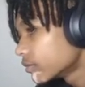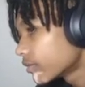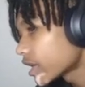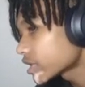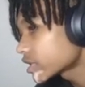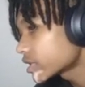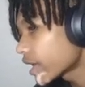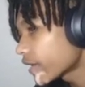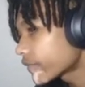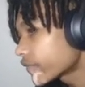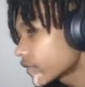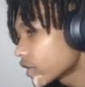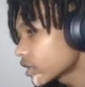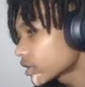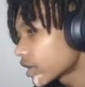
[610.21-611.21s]
My snap
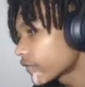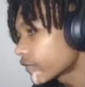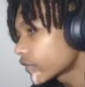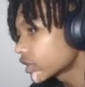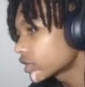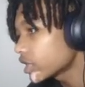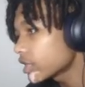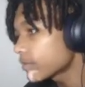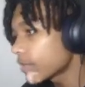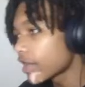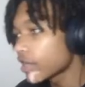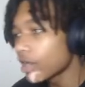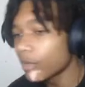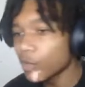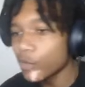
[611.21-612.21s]
fuck. I'm finna leak
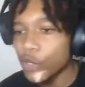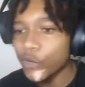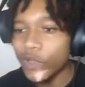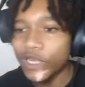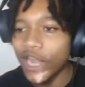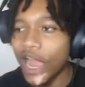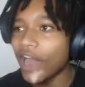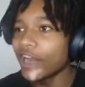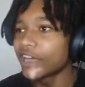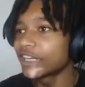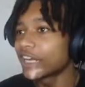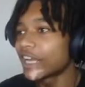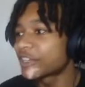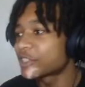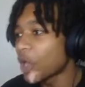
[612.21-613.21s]
my number real quick. Nah, nah,
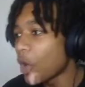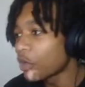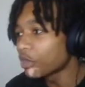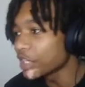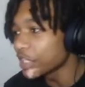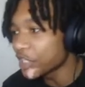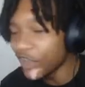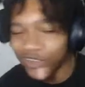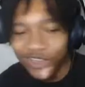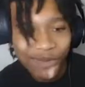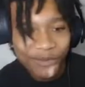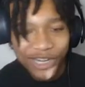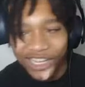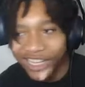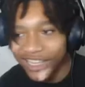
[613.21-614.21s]
nah. Don't leak your
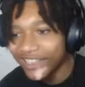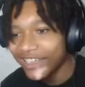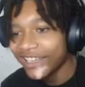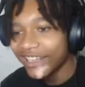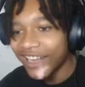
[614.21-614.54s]
number, nigga.